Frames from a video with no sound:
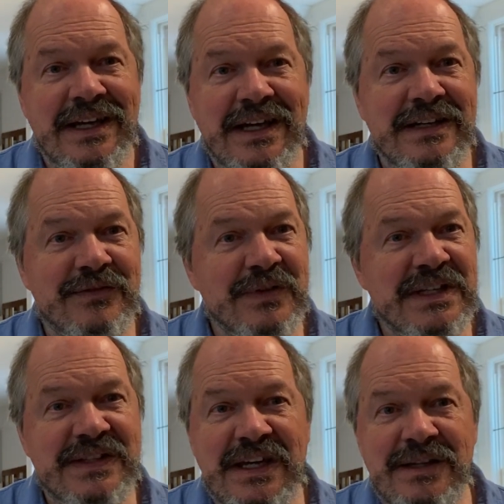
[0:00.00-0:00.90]
And if we
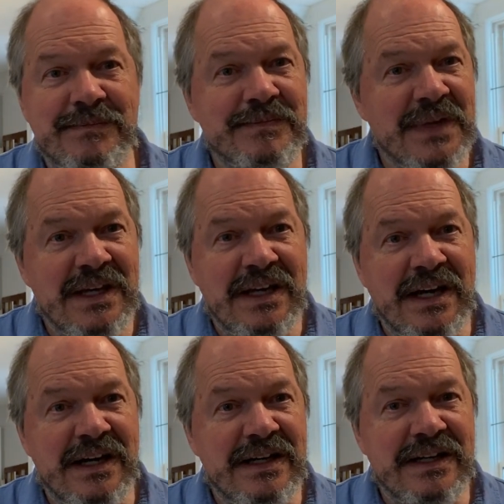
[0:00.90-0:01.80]
say them
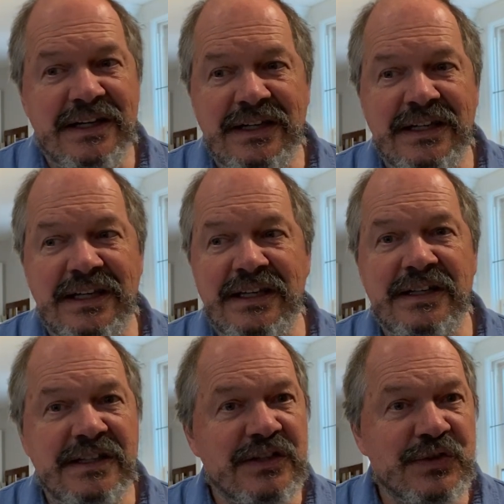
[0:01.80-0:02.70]
in
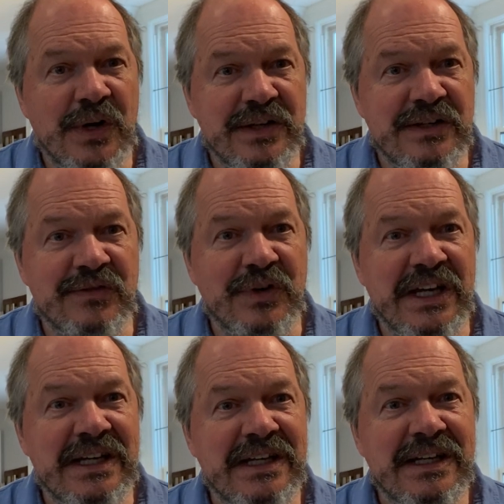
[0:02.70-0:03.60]
a destructive way,